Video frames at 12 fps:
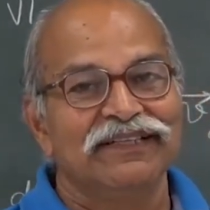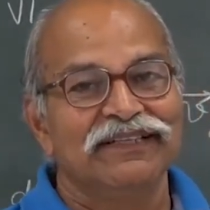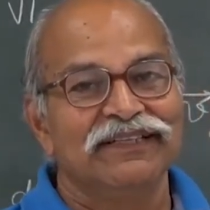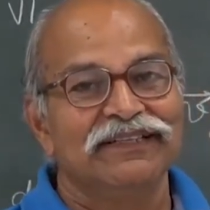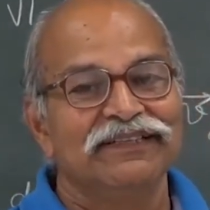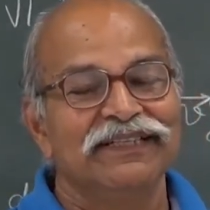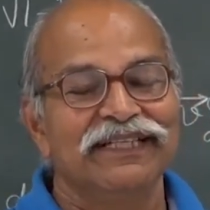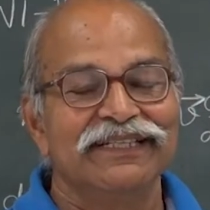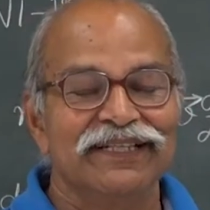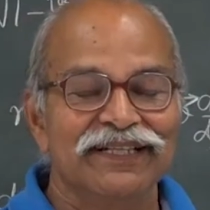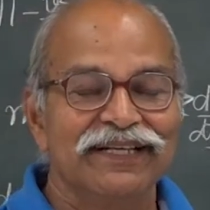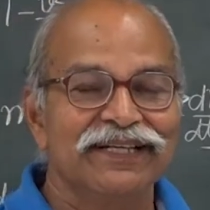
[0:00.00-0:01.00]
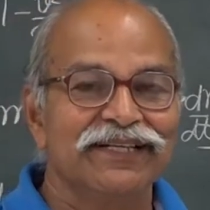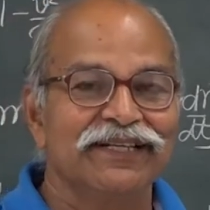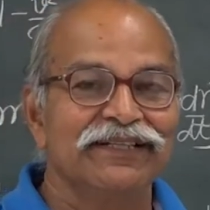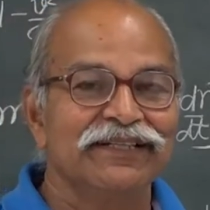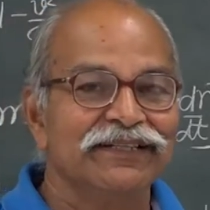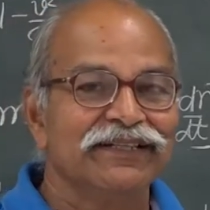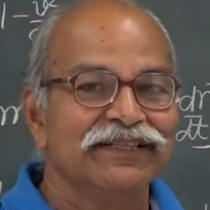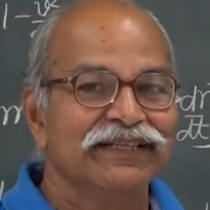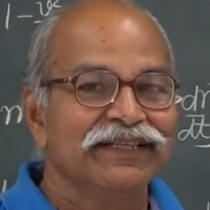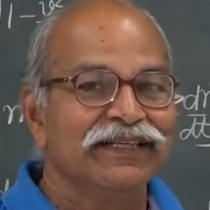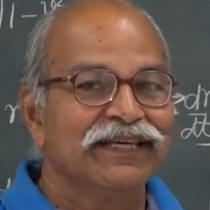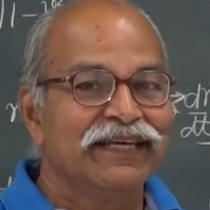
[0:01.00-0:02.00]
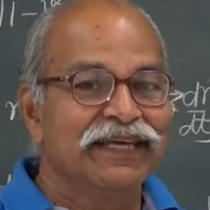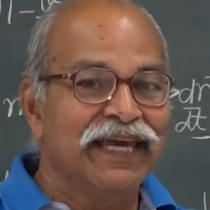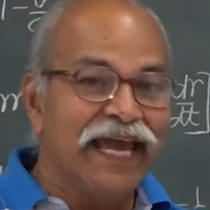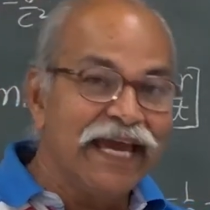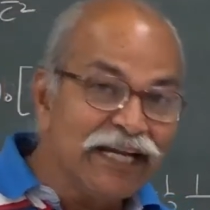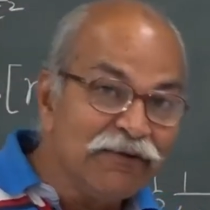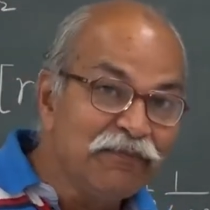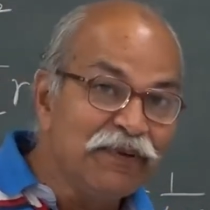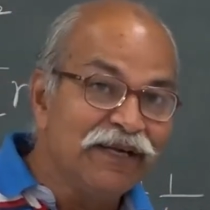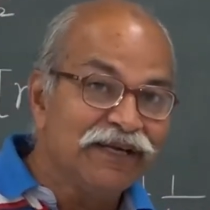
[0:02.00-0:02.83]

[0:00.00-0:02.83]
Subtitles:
The acceleration can